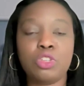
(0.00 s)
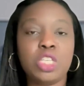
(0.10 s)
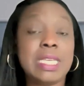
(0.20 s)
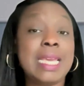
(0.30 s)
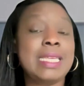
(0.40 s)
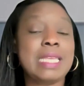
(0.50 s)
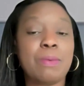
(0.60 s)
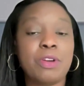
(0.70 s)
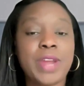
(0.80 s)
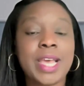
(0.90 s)
or just any type
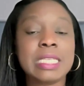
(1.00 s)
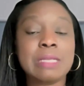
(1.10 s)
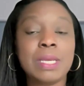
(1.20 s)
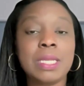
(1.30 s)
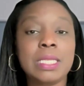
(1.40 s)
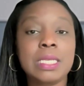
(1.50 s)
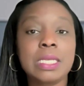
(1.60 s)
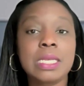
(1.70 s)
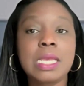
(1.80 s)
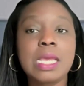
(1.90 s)
of harassment,
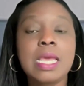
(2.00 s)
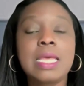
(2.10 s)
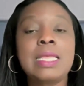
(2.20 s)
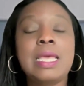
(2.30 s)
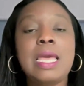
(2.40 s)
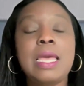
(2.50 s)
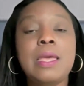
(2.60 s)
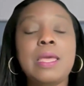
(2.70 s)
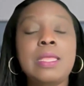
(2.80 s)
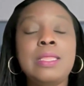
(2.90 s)

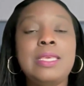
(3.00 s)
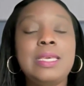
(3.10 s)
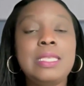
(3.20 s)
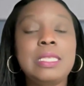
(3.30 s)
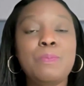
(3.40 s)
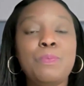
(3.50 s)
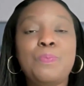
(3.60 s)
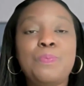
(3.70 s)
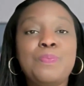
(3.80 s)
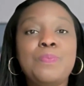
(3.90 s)
this
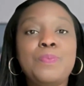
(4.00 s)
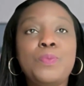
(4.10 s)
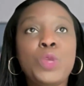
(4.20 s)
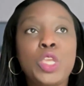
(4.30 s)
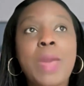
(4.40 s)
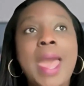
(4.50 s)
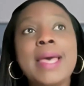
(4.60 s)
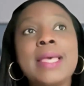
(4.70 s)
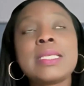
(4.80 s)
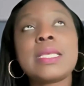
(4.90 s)
when you
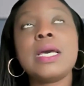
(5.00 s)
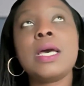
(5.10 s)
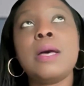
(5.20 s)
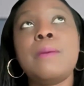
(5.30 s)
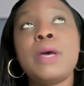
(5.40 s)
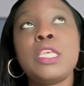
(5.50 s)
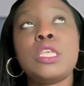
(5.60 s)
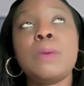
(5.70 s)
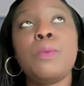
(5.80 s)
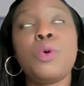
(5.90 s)
ask a
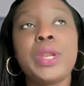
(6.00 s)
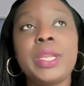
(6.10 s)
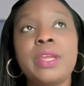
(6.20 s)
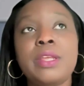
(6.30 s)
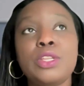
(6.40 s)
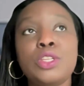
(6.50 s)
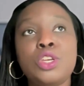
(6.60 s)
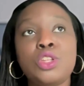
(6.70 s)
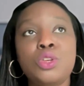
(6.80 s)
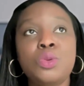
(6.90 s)
subordinate
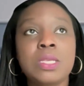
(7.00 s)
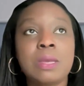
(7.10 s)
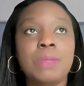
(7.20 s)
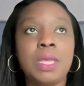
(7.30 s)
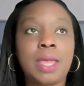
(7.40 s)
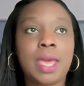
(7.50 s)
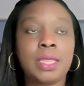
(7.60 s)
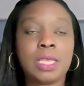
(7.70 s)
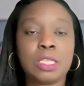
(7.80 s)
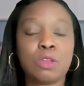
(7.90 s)
to do something
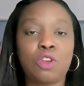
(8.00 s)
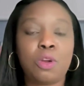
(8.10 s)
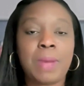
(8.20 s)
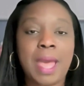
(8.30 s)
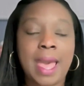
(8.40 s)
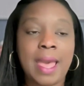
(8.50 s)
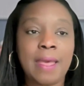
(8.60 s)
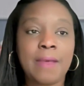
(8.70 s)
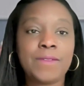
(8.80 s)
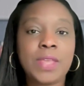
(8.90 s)
like this on your
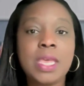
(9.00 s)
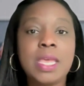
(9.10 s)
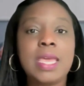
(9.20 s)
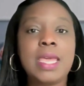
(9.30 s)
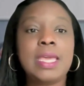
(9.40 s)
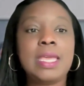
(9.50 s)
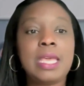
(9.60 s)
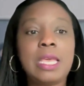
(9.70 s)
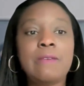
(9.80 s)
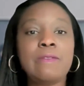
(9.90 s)
behalf, it
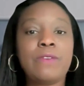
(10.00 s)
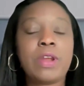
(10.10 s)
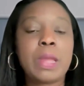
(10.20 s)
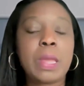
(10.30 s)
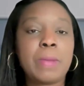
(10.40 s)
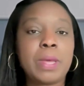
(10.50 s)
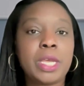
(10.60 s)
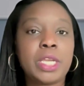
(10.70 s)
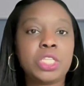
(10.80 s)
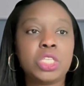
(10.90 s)
gives very
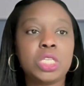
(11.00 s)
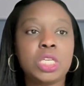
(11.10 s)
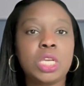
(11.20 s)
much